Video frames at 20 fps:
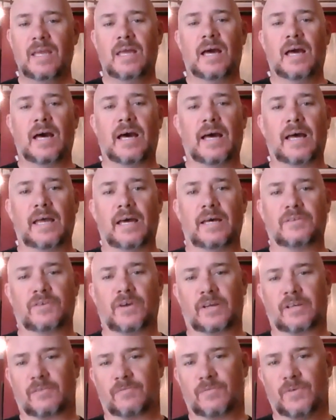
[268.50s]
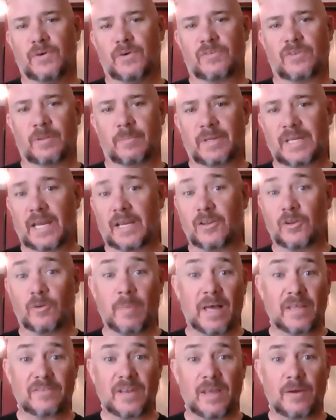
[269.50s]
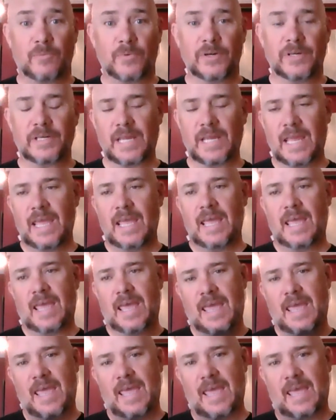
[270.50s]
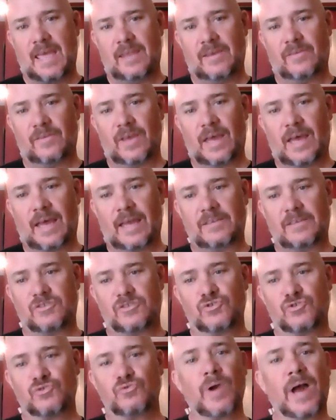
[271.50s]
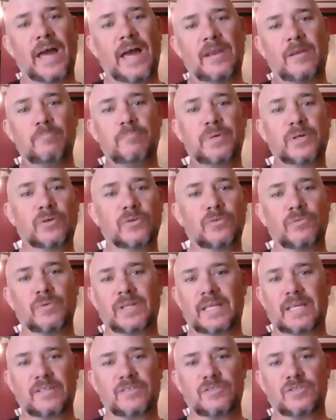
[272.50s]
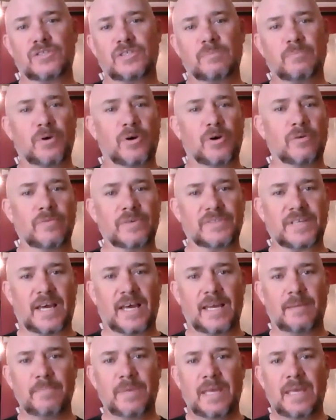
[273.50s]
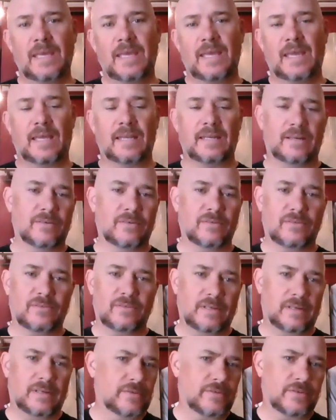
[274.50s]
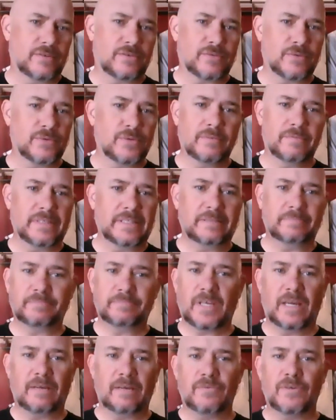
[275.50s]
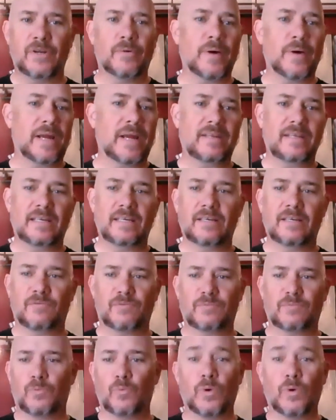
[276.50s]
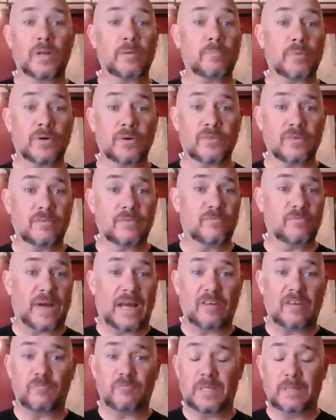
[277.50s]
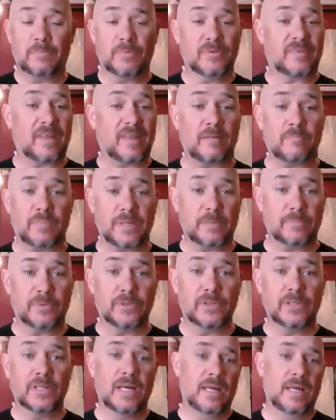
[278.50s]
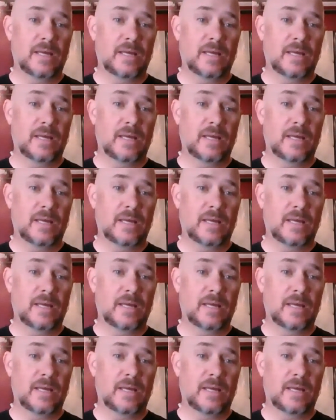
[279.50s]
I talk to folks in the Mañana no Mas network, and I try to build relationship over time. And here's the truth of it. I have no idea if one person, 5 people, 10 people,